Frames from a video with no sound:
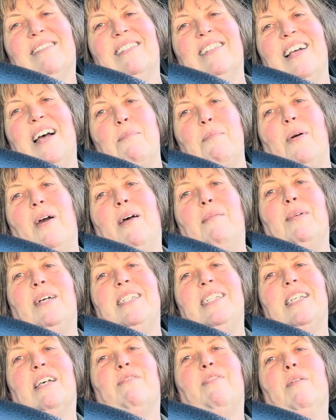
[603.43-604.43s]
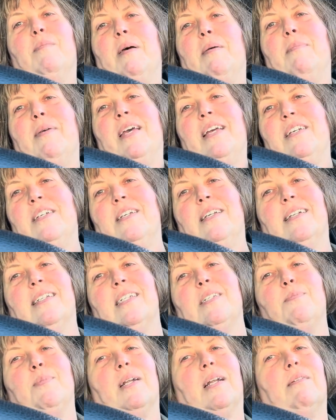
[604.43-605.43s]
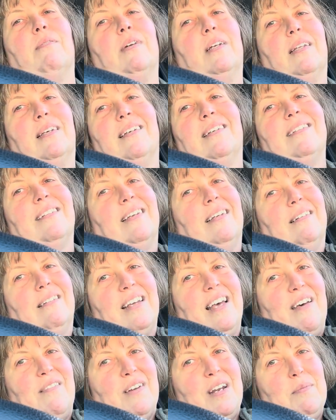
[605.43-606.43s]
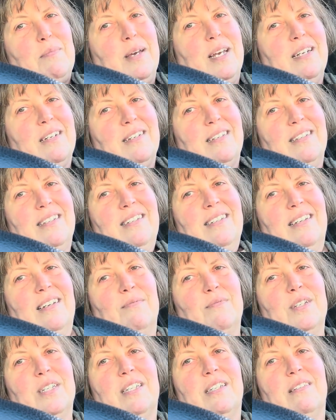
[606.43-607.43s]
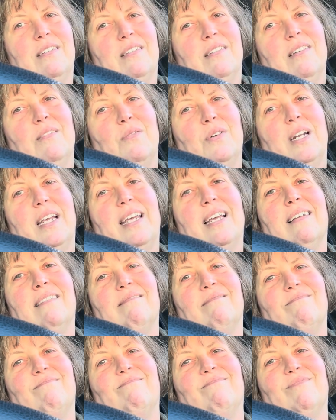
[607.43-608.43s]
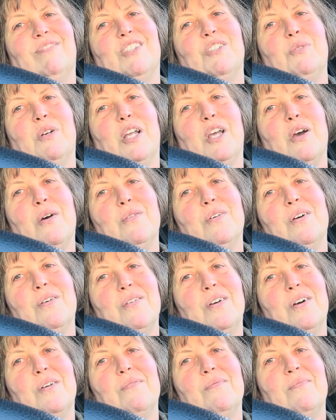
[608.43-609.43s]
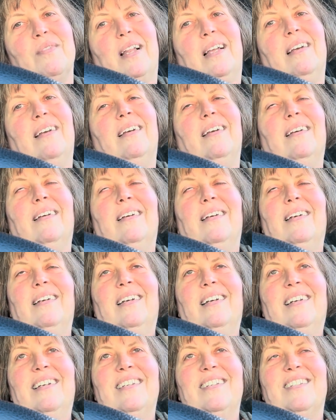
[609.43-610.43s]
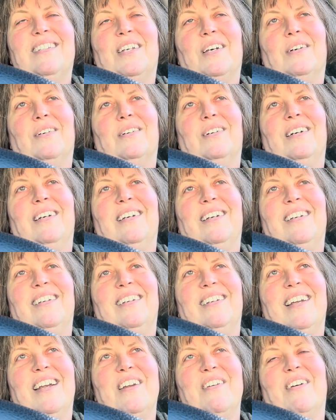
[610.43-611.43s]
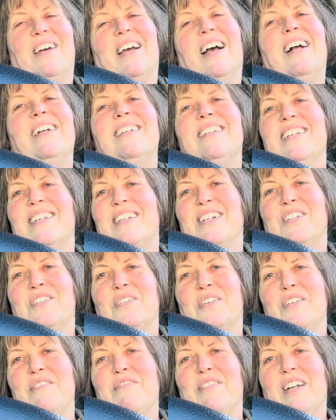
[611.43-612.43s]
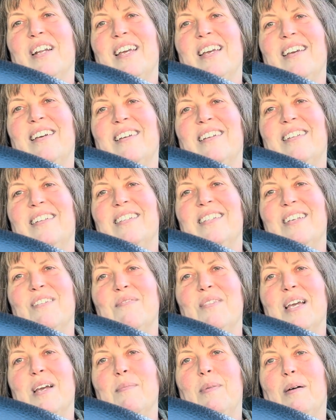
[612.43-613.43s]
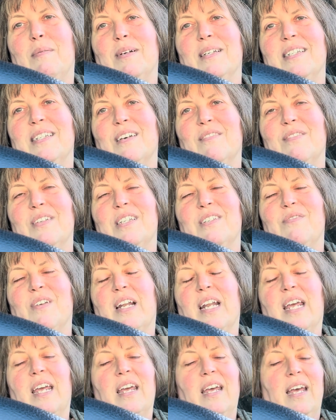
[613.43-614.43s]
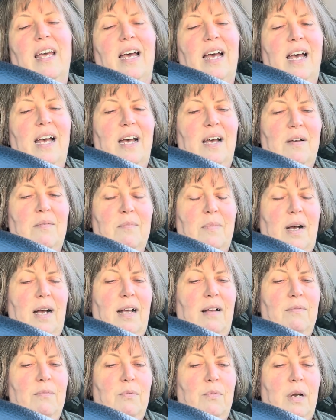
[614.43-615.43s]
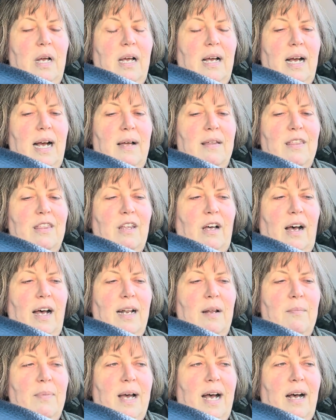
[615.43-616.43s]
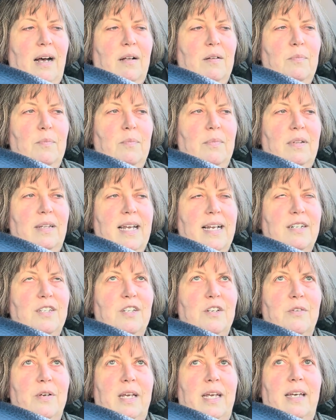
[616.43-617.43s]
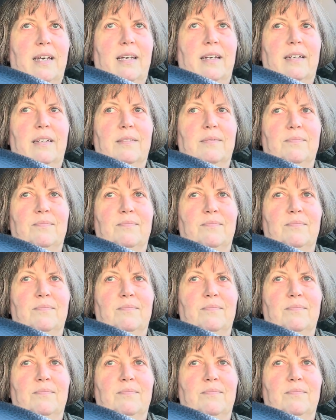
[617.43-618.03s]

I pride myself on my patience, but I don't have any patience. I just want to go. So anyway, I just think that's really funny. Something about myself that's funny. I thought about like doing a